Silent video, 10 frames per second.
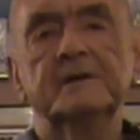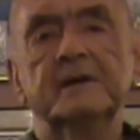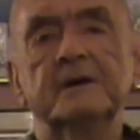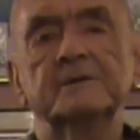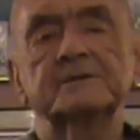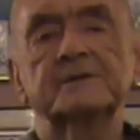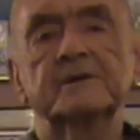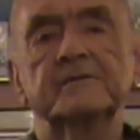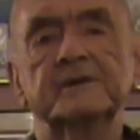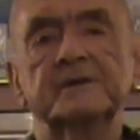That was
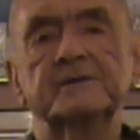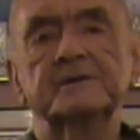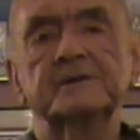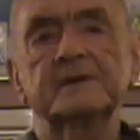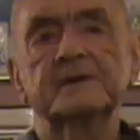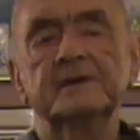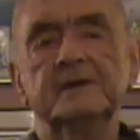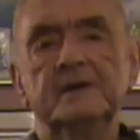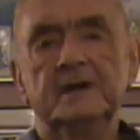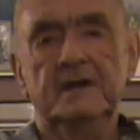sort of interesting.
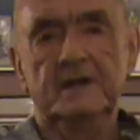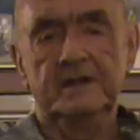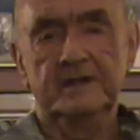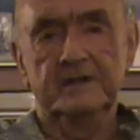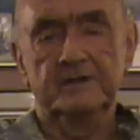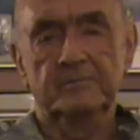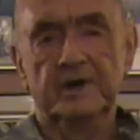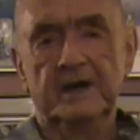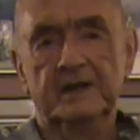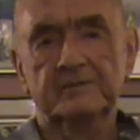The other
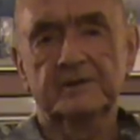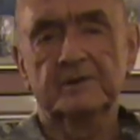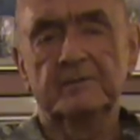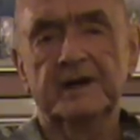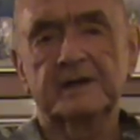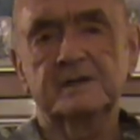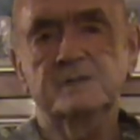pilot would go back to